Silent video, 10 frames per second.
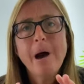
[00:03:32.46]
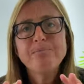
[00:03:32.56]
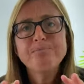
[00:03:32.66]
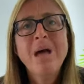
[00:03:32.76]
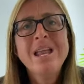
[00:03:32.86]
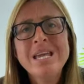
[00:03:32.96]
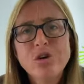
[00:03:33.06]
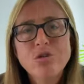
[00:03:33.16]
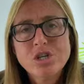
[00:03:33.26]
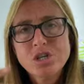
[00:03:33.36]
many
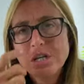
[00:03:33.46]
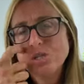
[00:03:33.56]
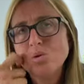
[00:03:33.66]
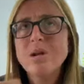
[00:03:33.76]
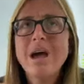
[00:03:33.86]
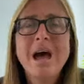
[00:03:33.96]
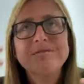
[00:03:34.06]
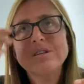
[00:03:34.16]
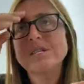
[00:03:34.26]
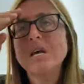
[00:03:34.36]
Christians sort of have
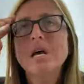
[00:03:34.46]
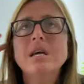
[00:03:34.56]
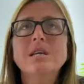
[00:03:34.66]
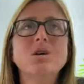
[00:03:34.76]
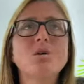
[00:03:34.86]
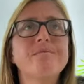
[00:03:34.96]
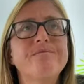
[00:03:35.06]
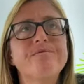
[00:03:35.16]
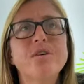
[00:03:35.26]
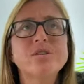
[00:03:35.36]
this, you know,
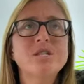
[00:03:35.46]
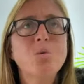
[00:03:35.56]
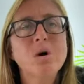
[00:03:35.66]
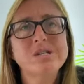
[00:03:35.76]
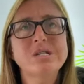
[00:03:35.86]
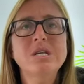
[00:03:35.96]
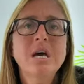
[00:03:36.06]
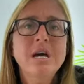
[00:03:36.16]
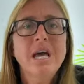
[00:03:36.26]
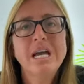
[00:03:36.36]
fuzzy-wuzzy
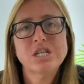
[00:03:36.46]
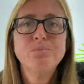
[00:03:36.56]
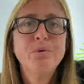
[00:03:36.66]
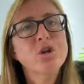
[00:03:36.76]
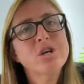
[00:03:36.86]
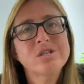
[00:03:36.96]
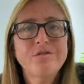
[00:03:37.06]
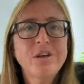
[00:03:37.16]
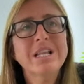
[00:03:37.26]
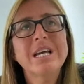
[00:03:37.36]
experience
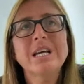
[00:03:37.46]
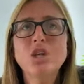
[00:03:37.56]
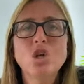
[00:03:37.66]
feeling.